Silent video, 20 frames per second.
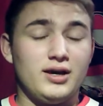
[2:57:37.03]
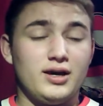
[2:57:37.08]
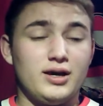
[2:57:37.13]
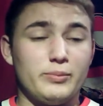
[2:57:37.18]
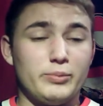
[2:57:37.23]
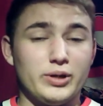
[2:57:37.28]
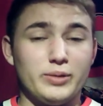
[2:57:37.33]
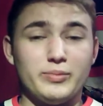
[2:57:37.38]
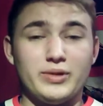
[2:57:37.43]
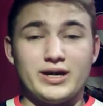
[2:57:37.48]

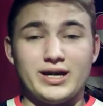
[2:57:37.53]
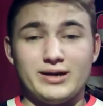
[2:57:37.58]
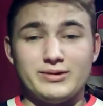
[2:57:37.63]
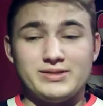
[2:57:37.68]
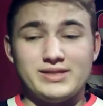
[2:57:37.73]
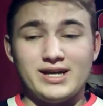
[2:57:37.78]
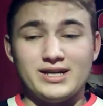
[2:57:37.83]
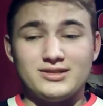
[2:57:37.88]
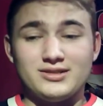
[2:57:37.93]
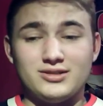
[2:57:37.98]
But I'm like, I
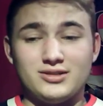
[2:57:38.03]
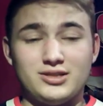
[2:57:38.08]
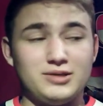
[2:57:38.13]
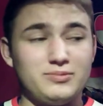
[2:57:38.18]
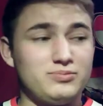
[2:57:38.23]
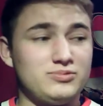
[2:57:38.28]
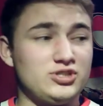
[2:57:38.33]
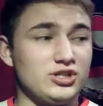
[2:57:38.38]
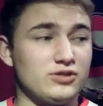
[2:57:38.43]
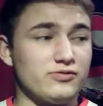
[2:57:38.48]
technically
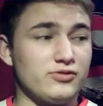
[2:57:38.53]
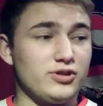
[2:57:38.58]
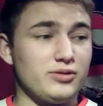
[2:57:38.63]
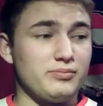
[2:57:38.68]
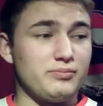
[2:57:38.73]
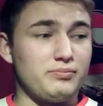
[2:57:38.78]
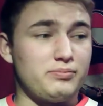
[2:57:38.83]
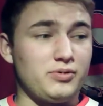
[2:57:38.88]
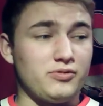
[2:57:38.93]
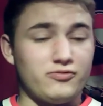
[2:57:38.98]
cheered for
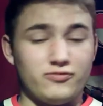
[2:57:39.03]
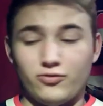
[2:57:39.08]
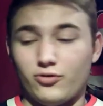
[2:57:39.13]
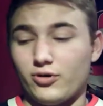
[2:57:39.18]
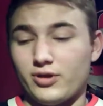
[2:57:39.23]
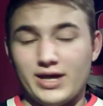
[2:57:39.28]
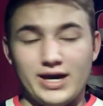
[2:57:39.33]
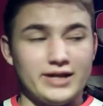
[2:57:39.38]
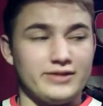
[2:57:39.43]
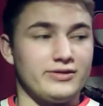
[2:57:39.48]
them before
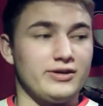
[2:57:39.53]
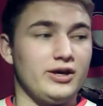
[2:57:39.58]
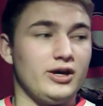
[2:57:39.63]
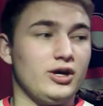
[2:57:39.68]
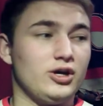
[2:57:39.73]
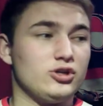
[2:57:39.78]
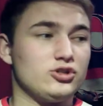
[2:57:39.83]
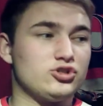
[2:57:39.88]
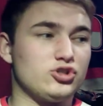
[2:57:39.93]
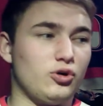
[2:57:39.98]
that.
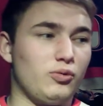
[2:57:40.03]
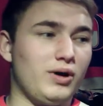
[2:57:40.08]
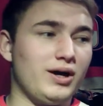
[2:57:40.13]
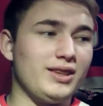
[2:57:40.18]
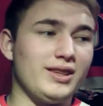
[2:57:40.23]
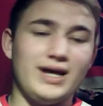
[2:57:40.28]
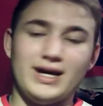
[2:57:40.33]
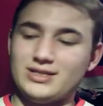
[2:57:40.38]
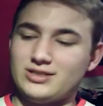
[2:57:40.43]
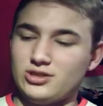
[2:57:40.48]
So one
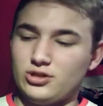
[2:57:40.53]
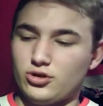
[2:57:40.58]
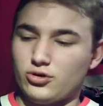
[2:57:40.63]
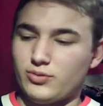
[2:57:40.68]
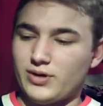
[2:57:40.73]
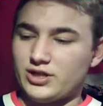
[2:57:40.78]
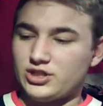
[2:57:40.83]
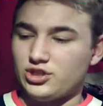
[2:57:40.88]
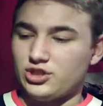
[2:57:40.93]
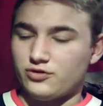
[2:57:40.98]
last little
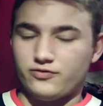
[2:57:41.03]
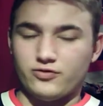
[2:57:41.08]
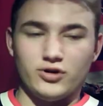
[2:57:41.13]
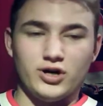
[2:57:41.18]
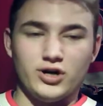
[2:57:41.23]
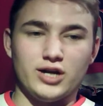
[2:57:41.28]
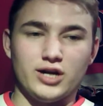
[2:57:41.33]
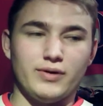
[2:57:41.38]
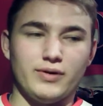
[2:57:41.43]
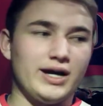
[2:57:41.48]
rush here for
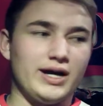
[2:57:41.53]
Ottawa.